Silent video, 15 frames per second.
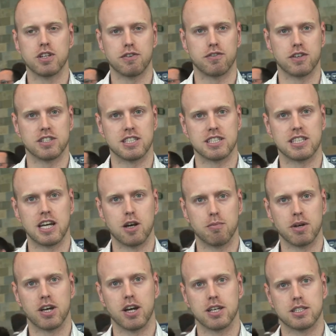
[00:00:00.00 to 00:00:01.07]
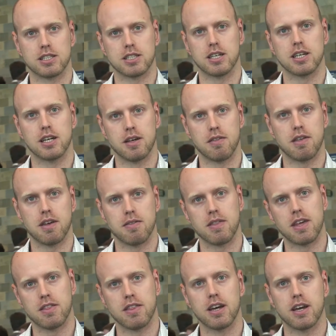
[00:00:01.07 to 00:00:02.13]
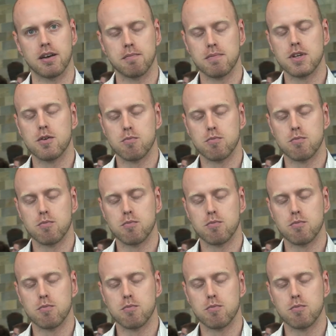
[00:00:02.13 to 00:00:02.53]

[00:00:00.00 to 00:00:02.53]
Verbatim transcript: differences there because the